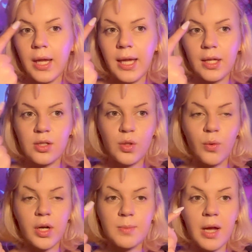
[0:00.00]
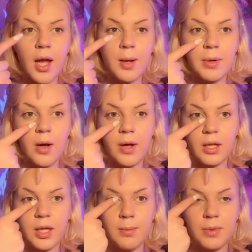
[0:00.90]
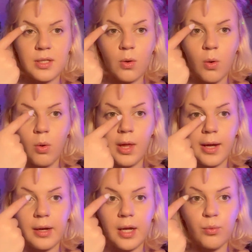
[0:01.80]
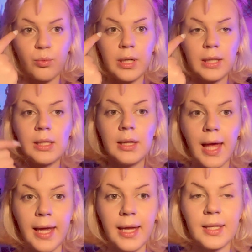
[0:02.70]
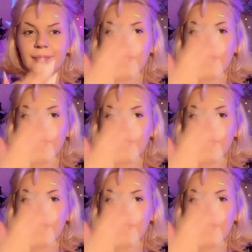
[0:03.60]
in towards my eyebrow and keep this whole area really light.